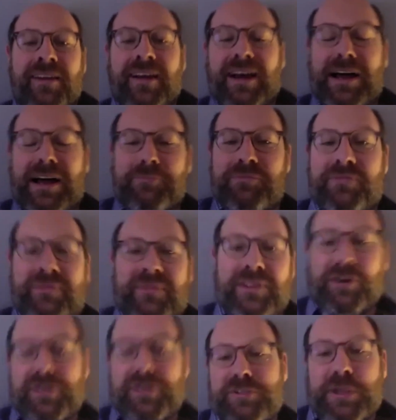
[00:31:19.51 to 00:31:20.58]
um,
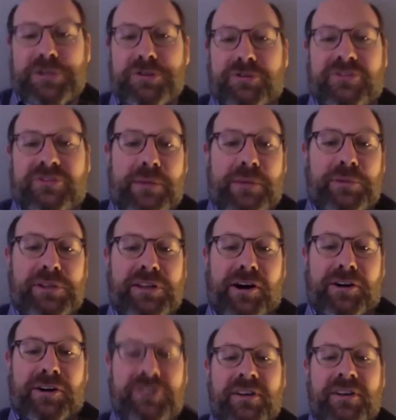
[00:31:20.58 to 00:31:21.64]
you're a special family
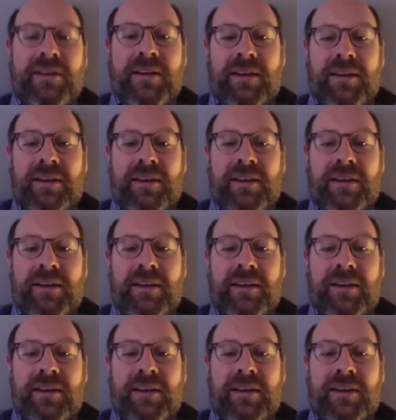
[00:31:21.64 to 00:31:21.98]
doctor.